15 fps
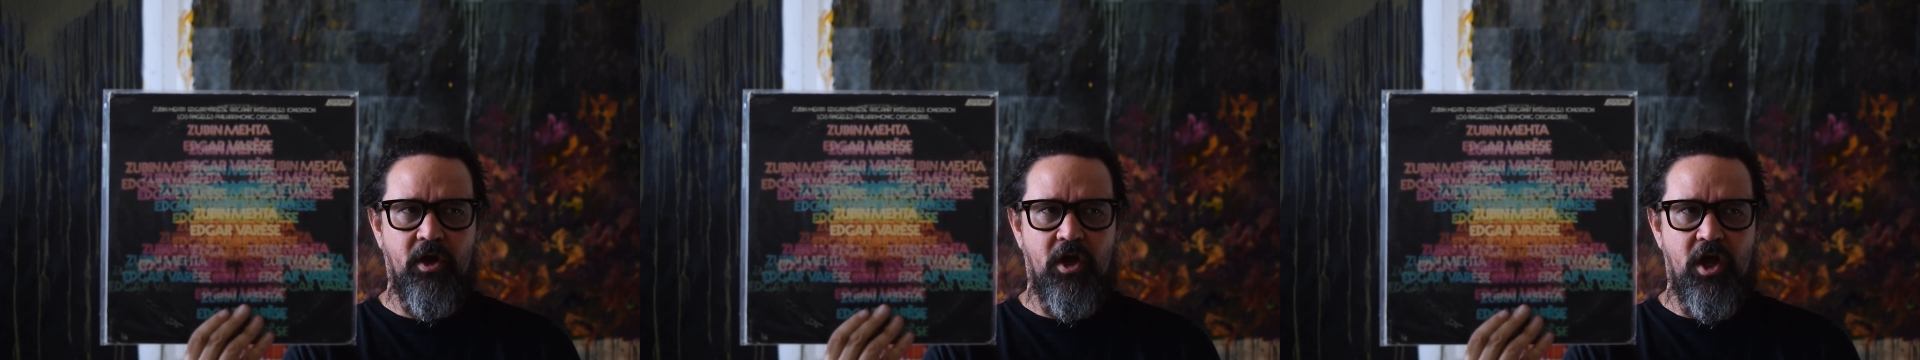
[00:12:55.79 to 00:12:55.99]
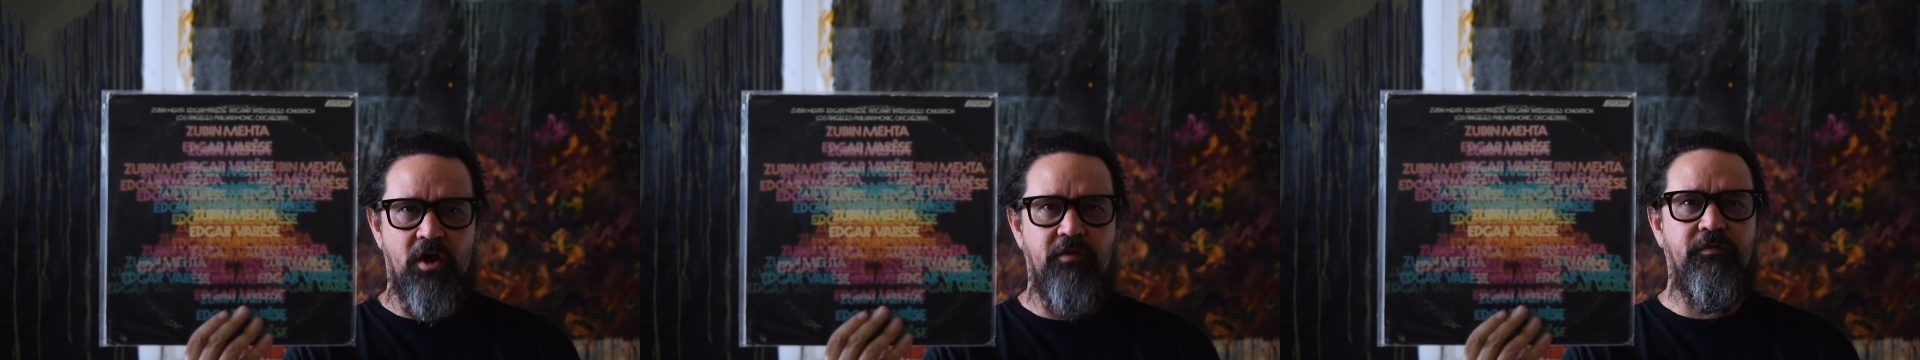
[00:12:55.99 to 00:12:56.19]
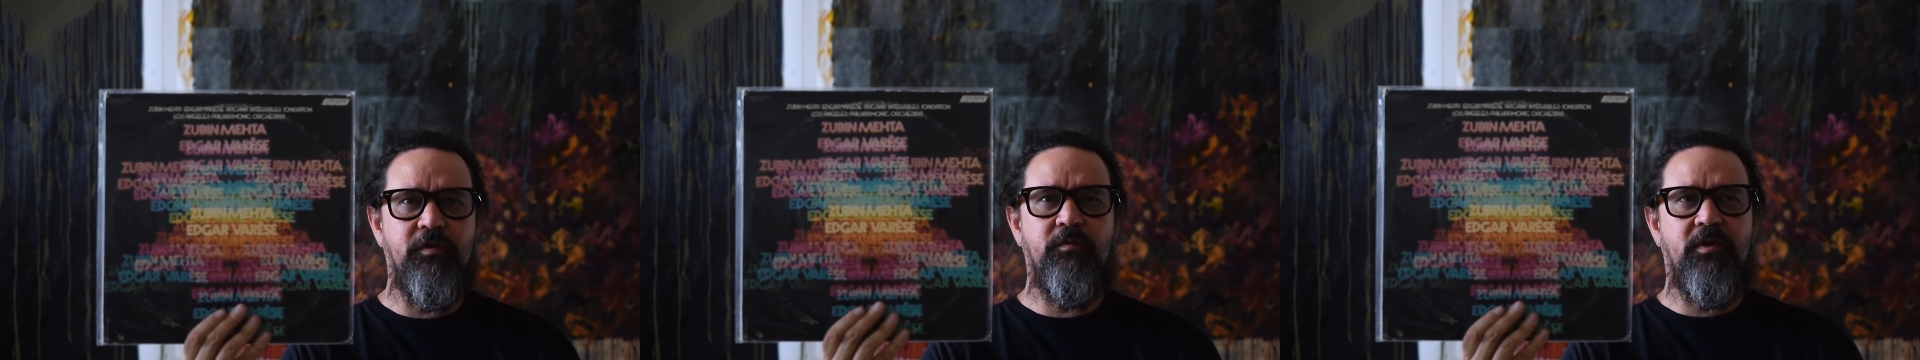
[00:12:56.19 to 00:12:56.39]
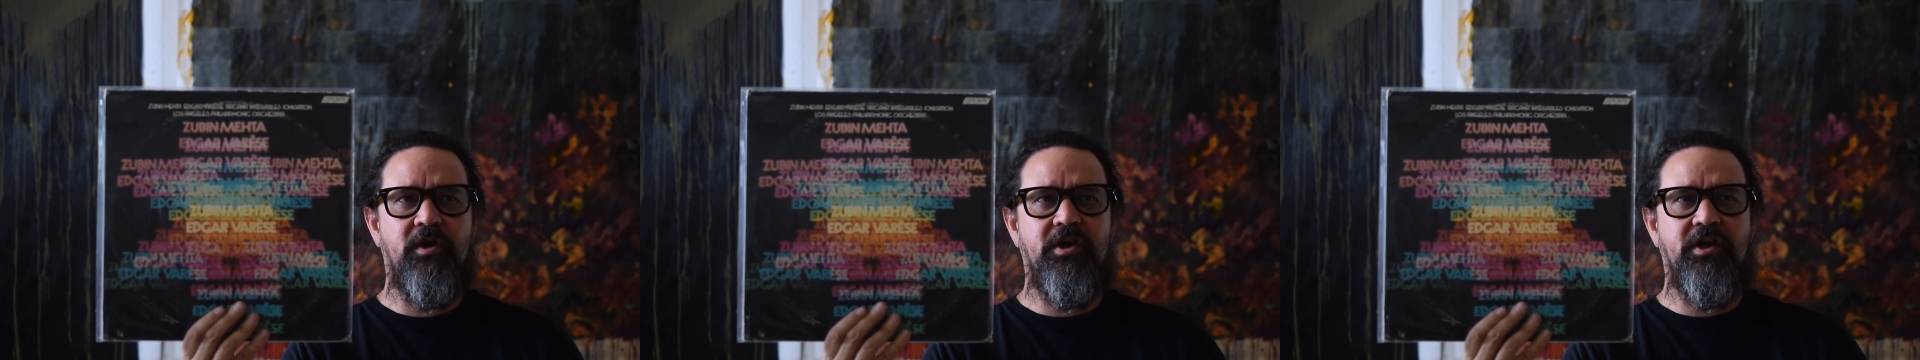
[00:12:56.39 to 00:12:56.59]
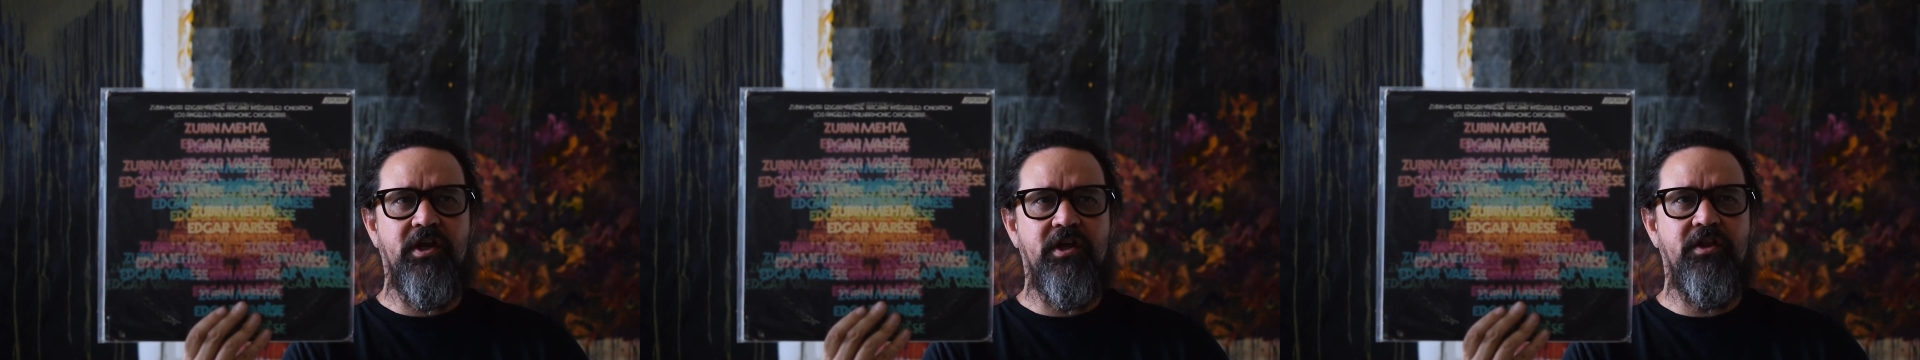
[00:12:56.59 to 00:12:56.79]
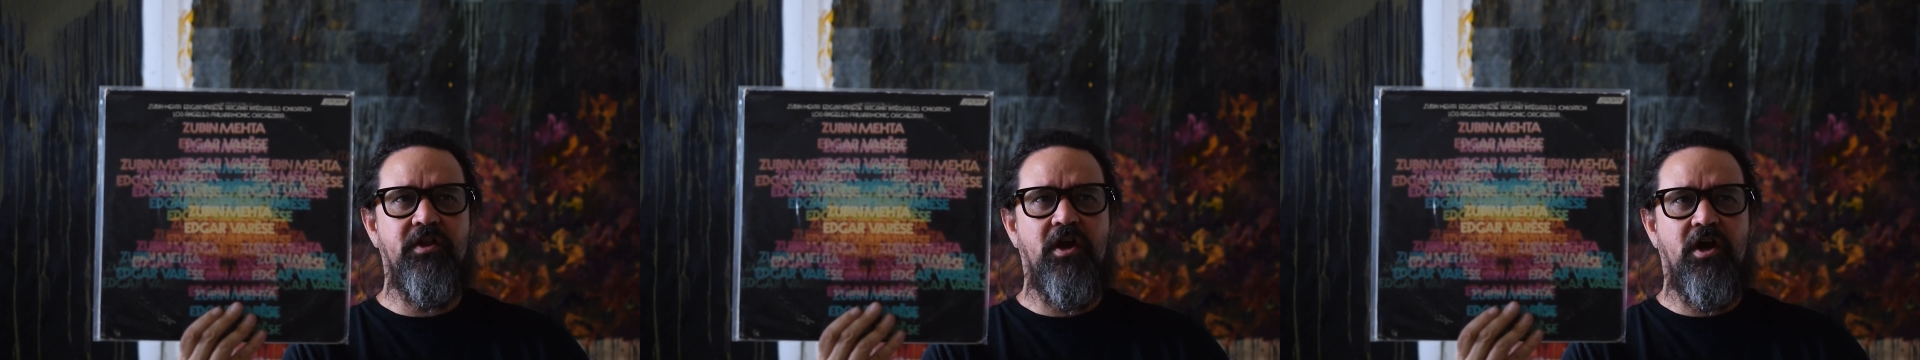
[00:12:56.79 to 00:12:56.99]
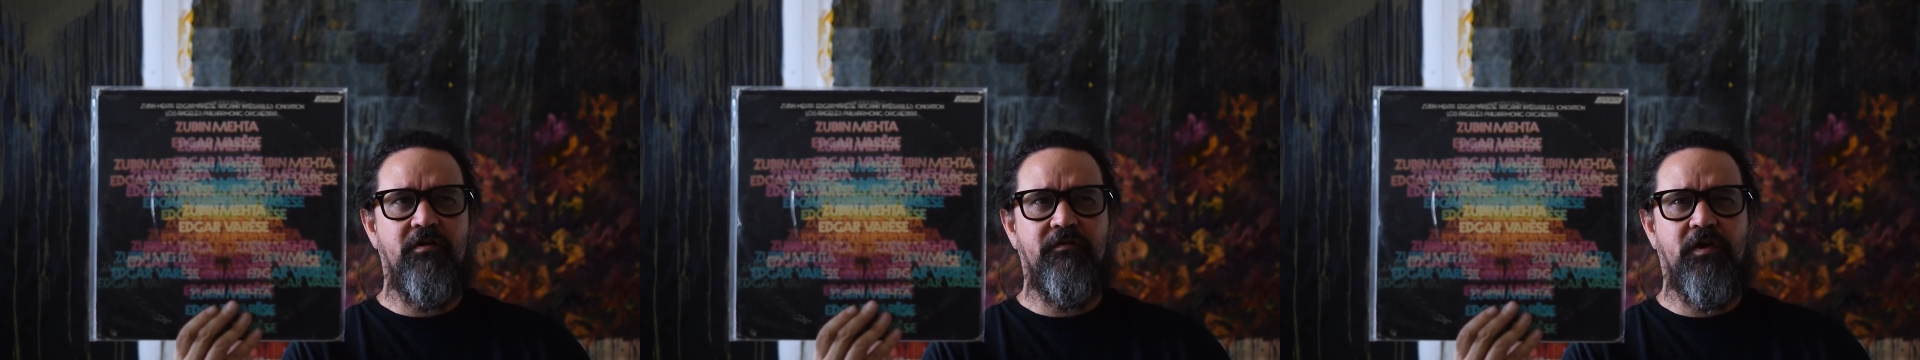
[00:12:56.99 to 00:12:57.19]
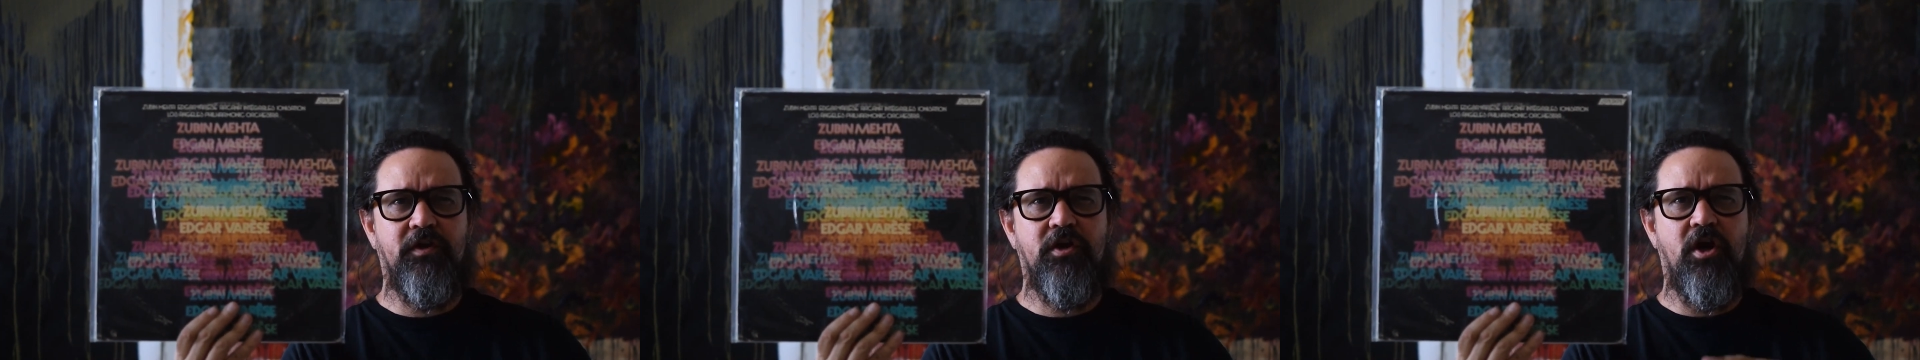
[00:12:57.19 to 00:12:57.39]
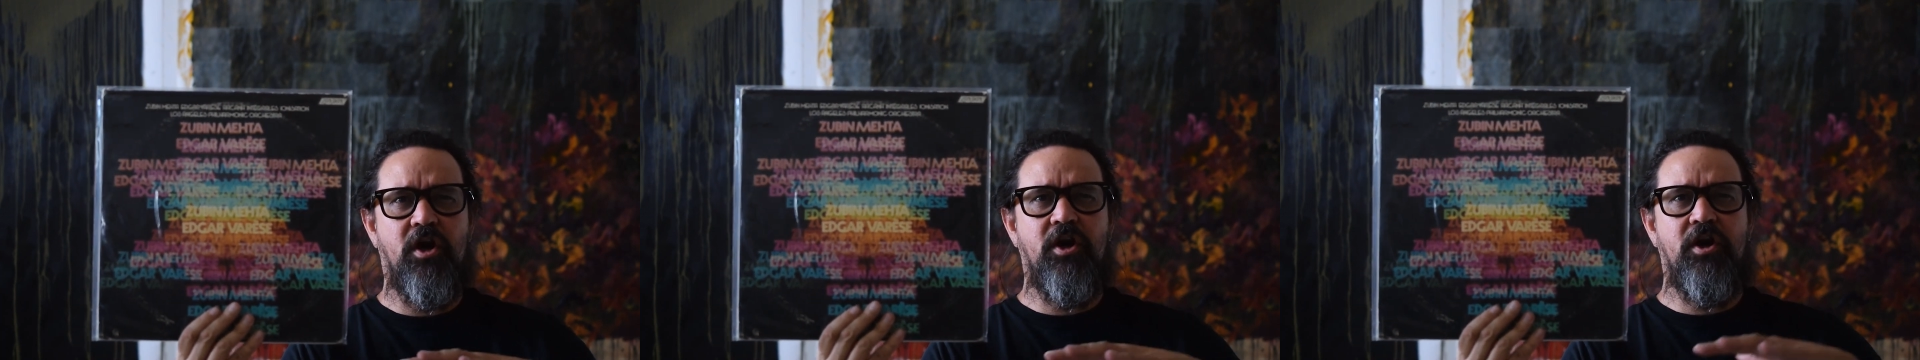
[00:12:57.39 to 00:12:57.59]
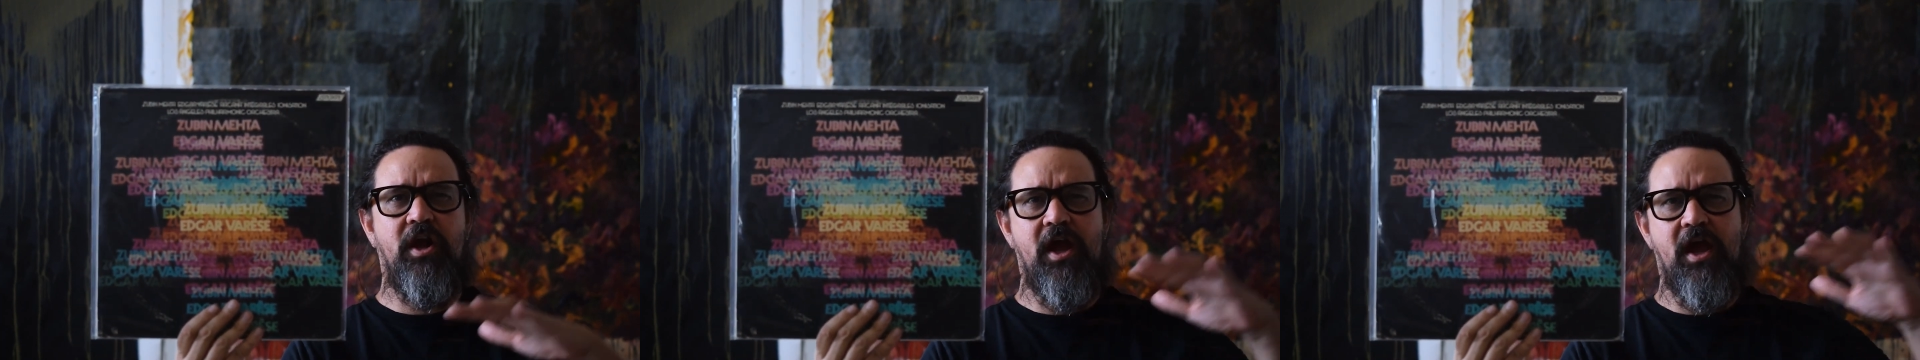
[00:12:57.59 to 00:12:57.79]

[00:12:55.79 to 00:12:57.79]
Everyone in the avant-garde